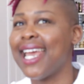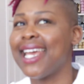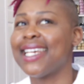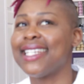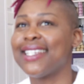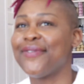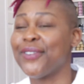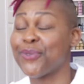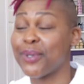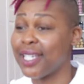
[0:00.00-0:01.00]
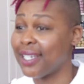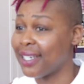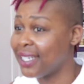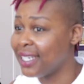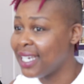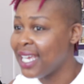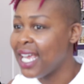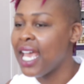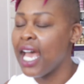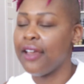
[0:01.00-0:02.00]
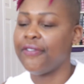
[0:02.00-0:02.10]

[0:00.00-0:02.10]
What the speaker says: and it feels really good. I